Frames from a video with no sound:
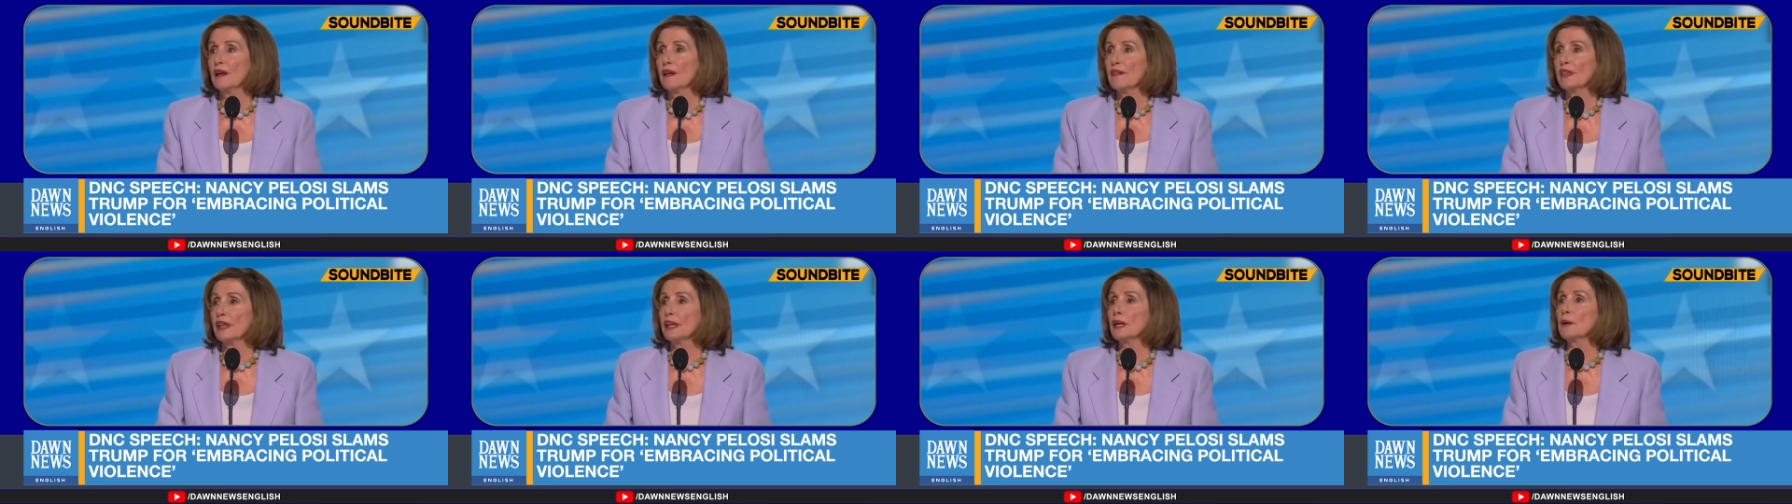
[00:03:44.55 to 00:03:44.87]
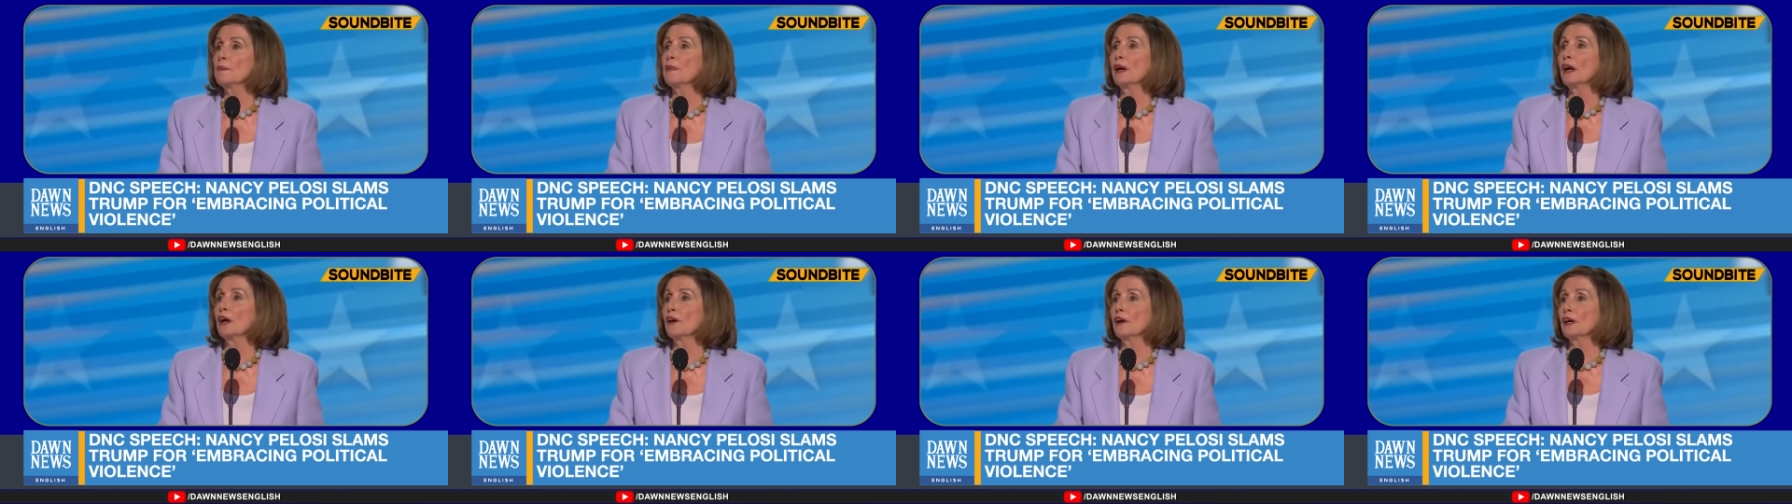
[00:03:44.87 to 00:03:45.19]
that
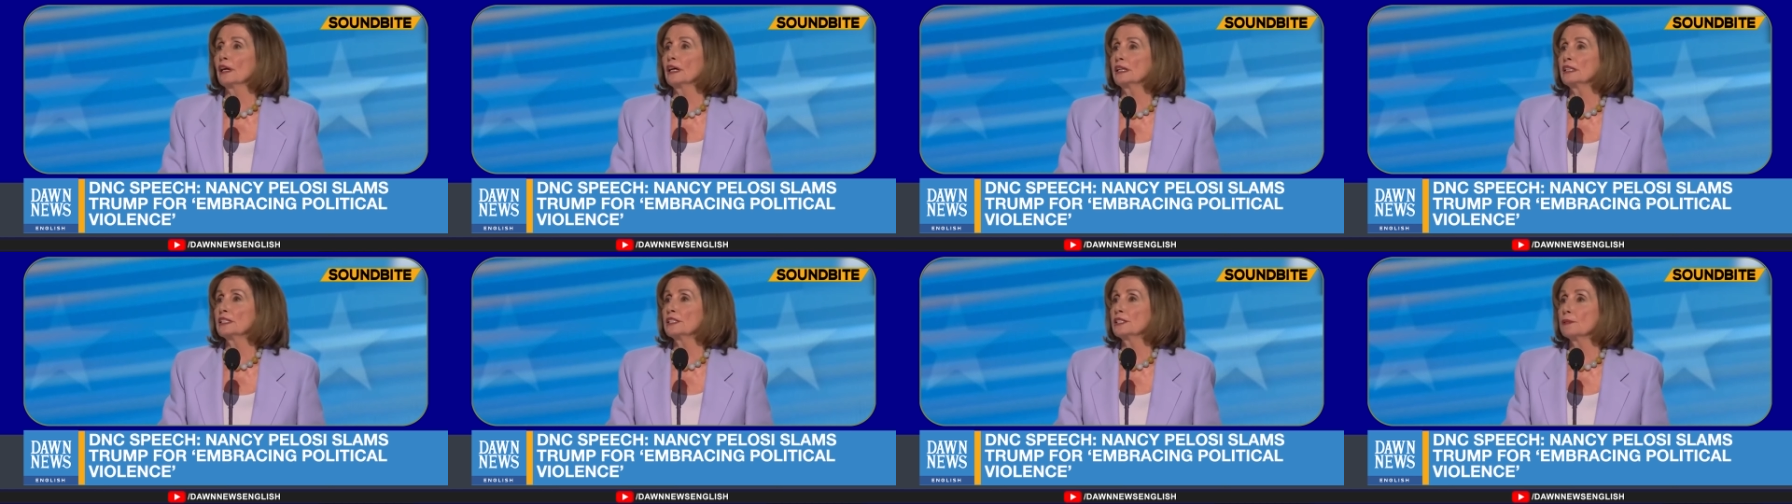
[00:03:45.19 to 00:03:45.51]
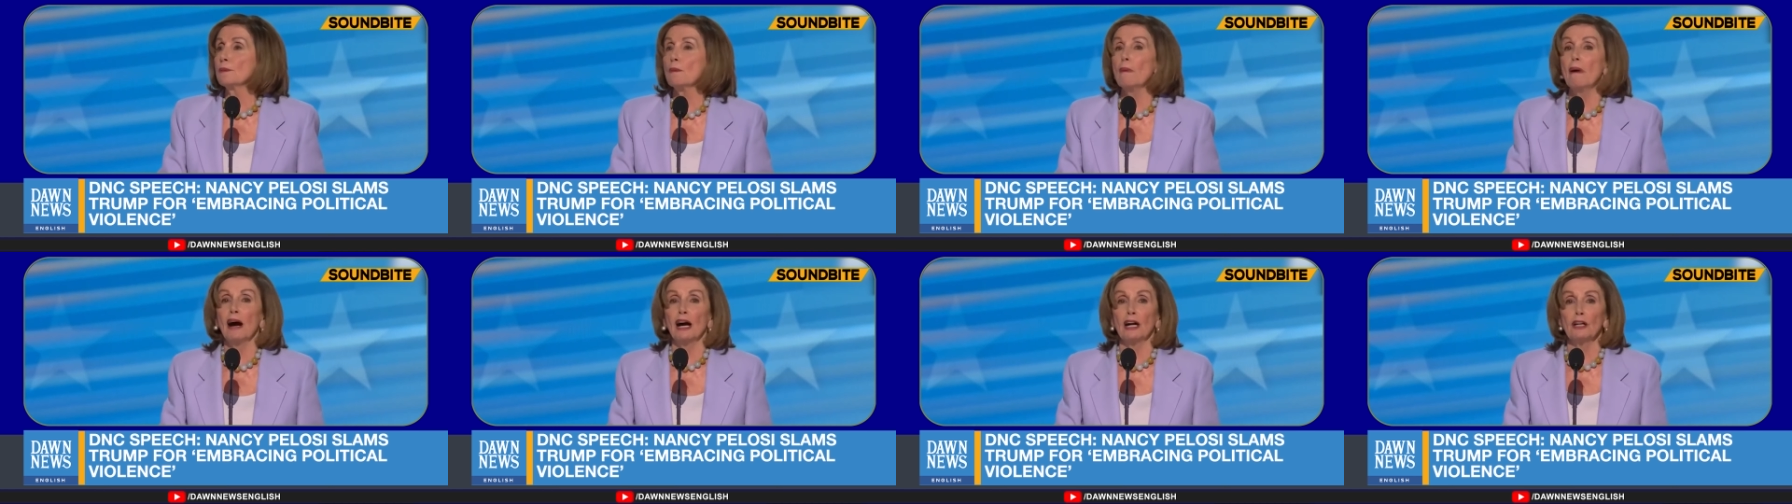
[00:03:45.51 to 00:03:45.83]
American
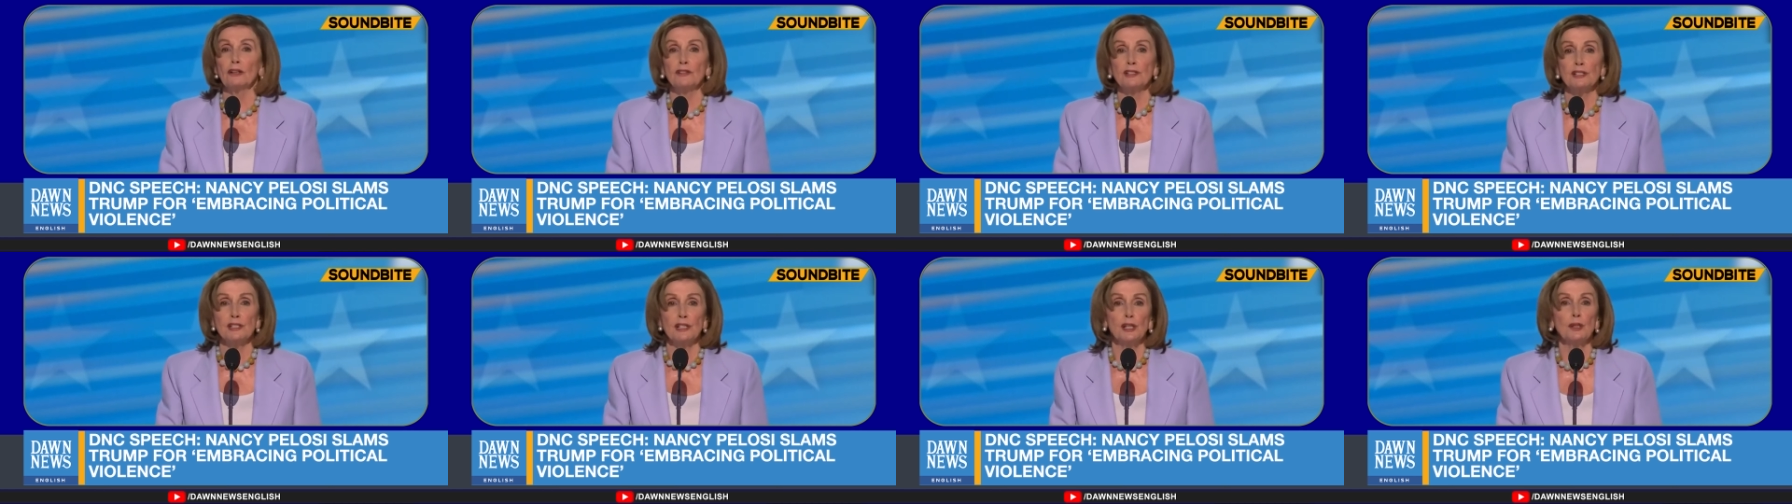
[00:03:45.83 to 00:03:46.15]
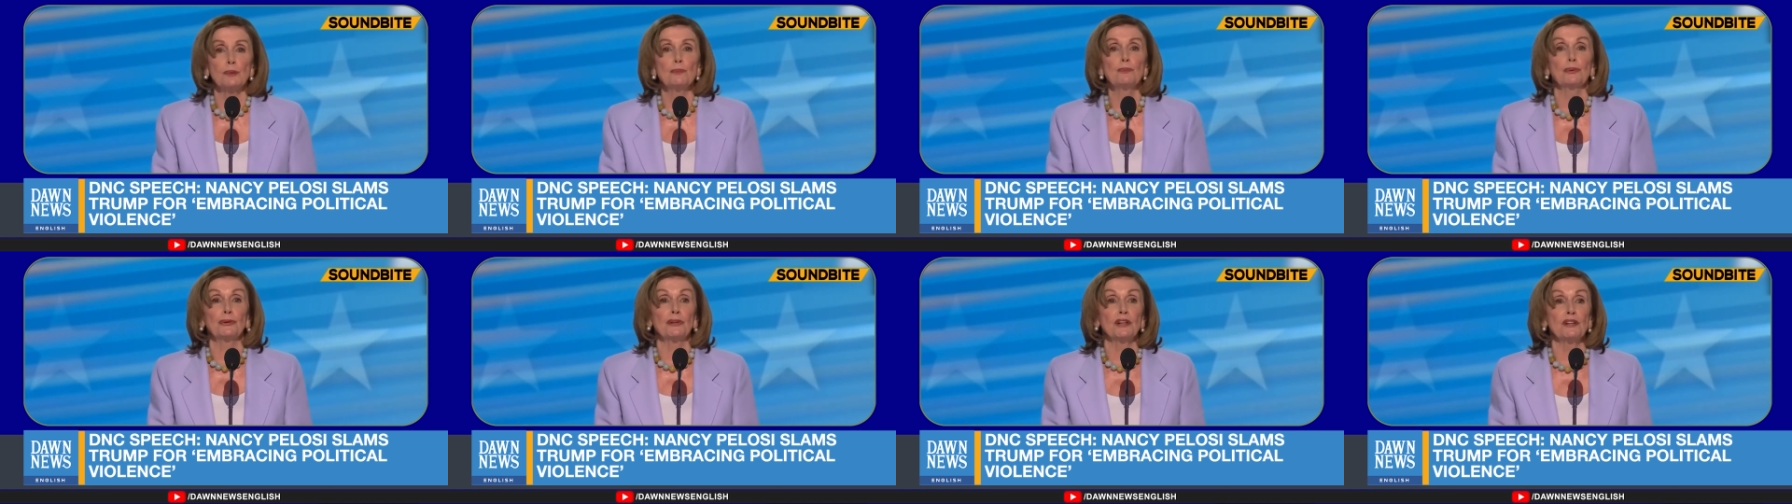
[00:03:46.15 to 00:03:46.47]

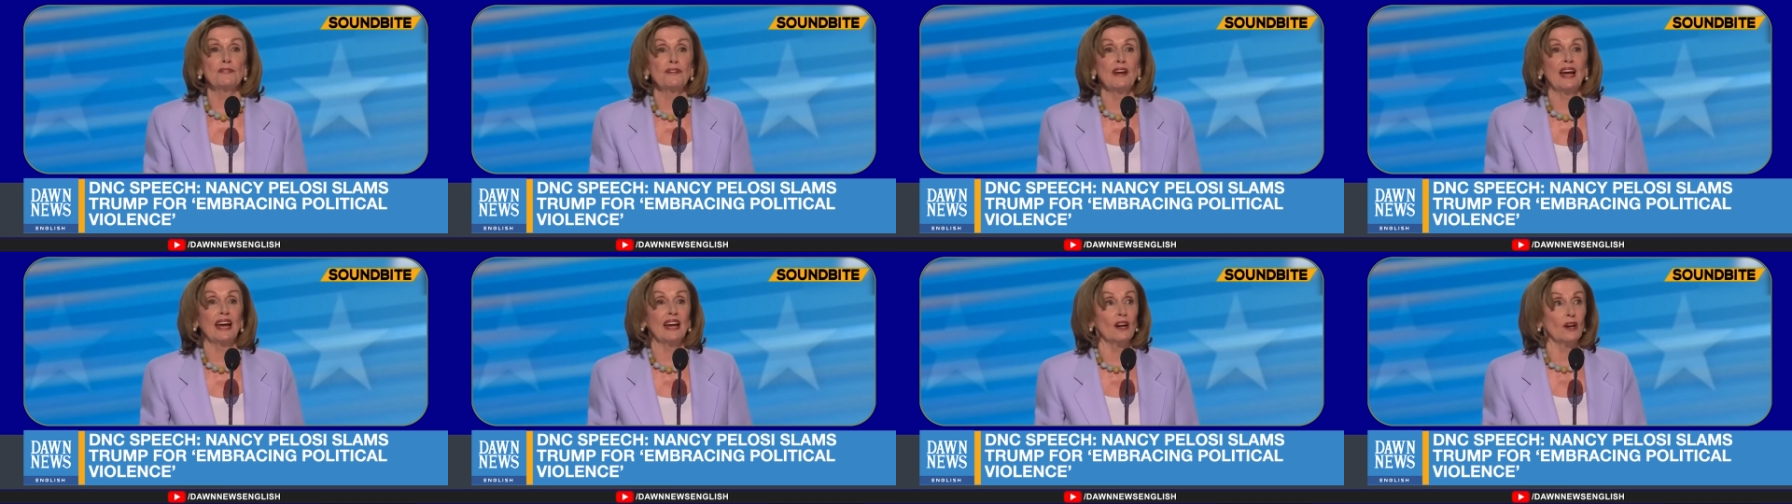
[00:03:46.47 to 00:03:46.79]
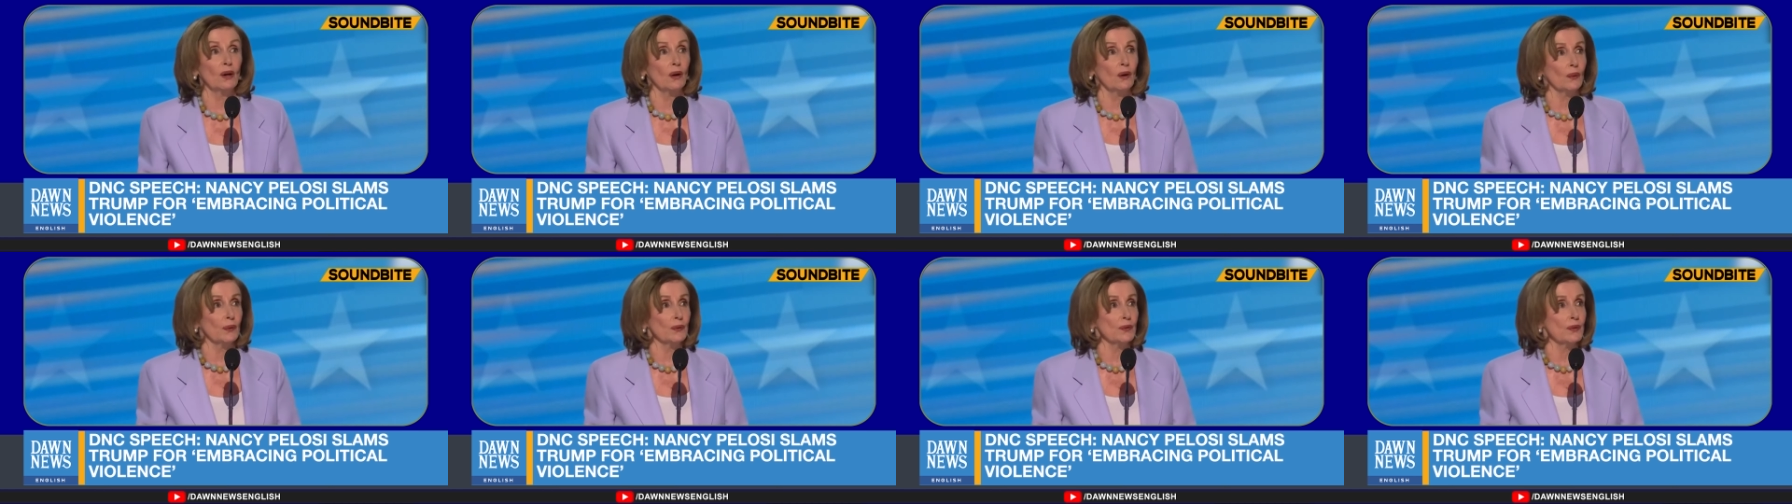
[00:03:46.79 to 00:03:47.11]
democracy
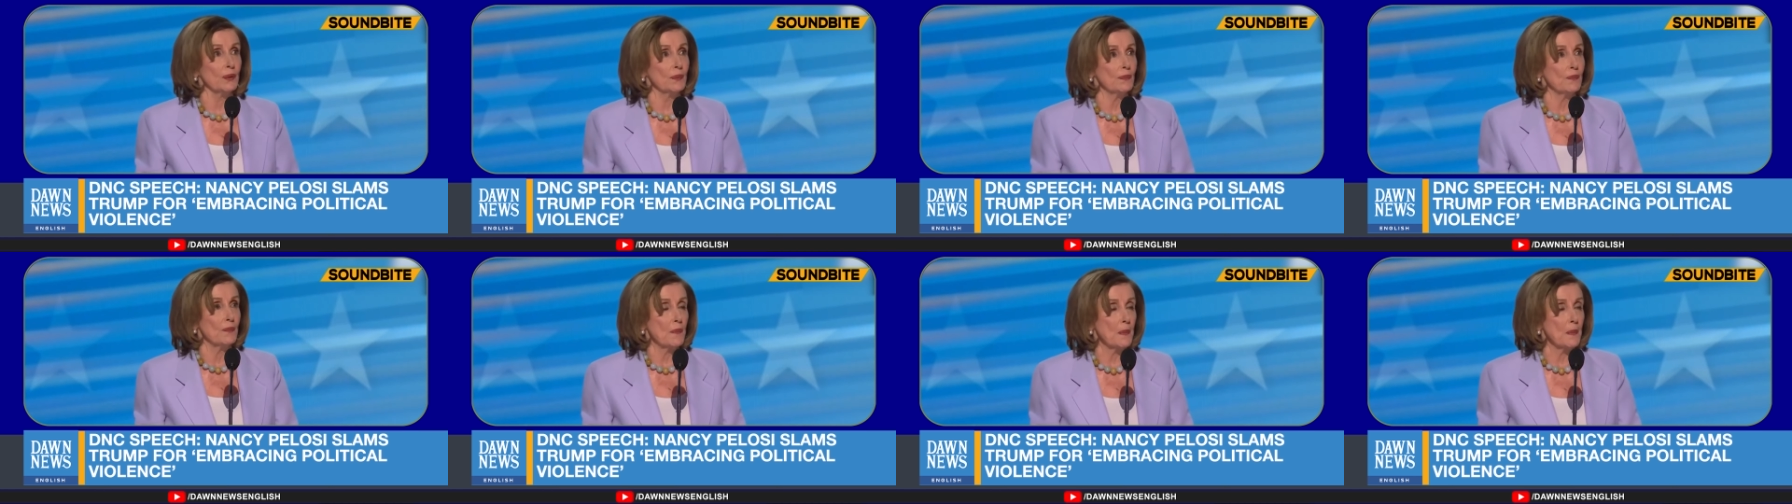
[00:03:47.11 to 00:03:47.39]
prevailed.